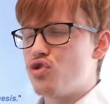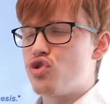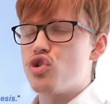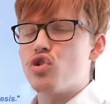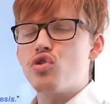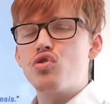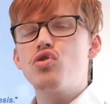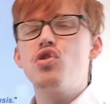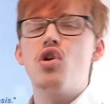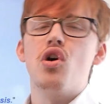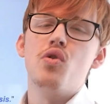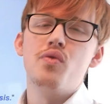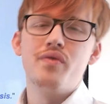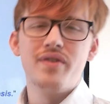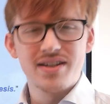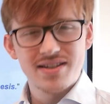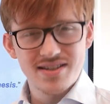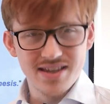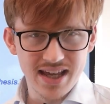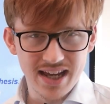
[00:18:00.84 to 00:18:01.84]
should know
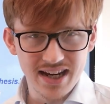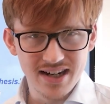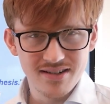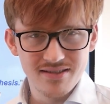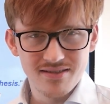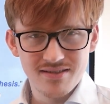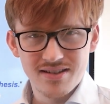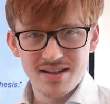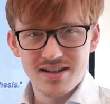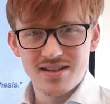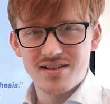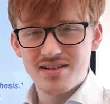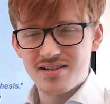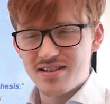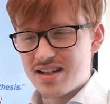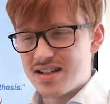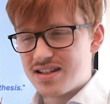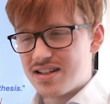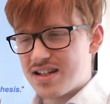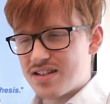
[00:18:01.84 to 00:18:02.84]
this thing.
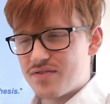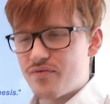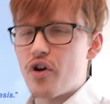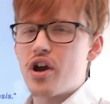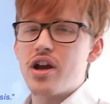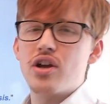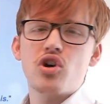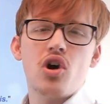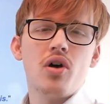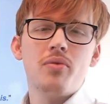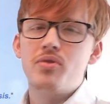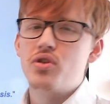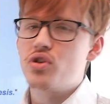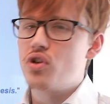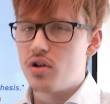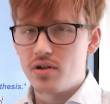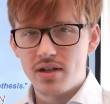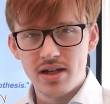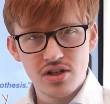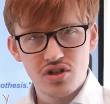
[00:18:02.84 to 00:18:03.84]
It's very common
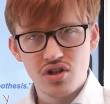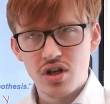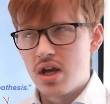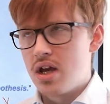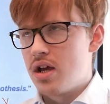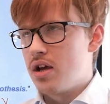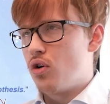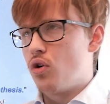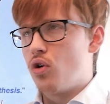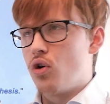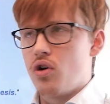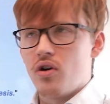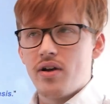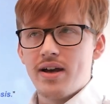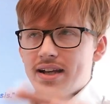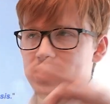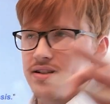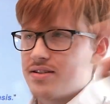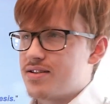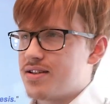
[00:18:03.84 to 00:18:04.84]
knowledge, or
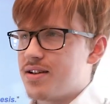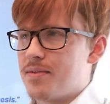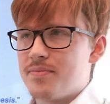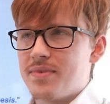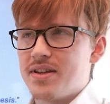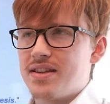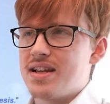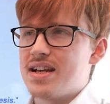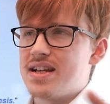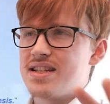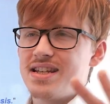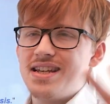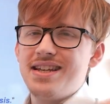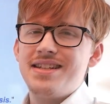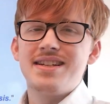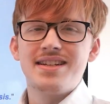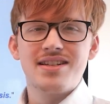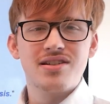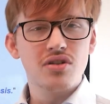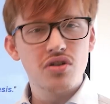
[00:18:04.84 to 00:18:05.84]
it's something that is
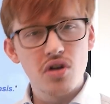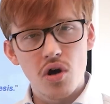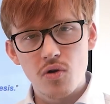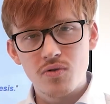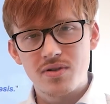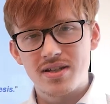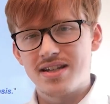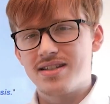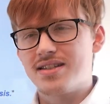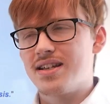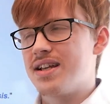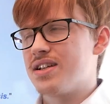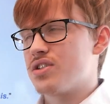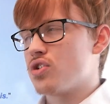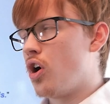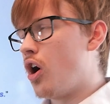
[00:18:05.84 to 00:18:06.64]
easy to notice. It's